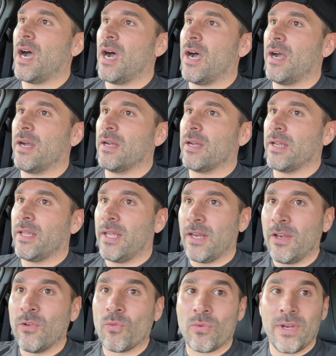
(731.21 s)

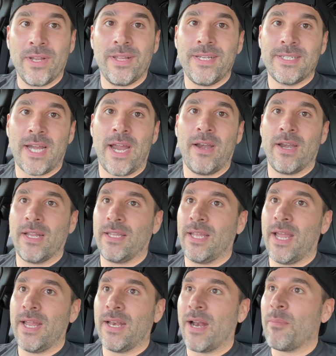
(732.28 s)
getting really tired at
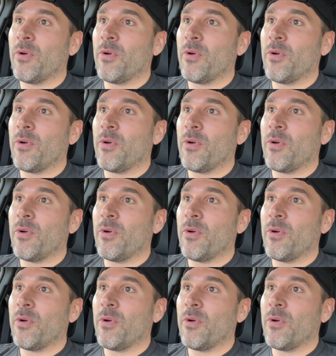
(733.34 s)
the end,